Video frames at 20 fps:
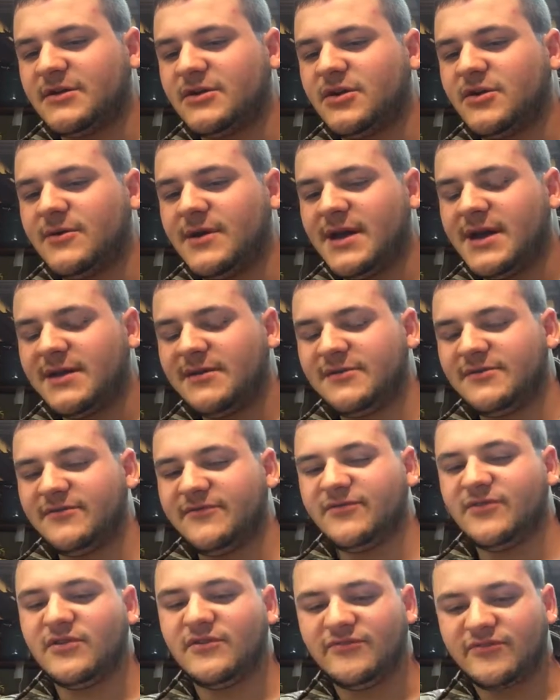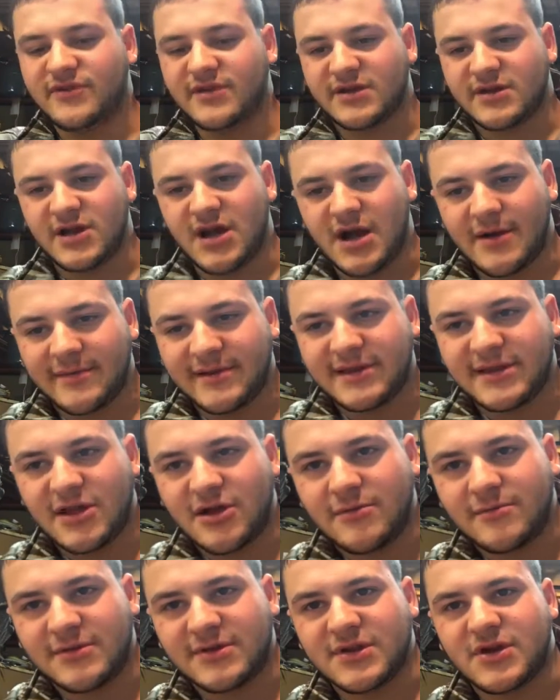go ahead and feel free to comment
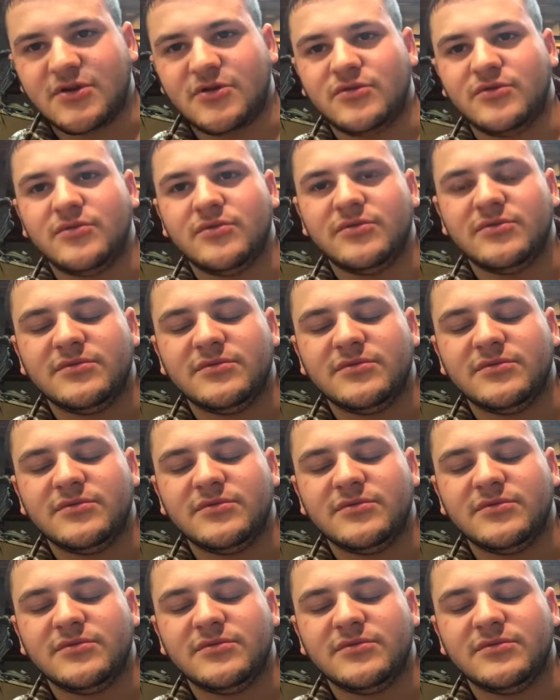down below.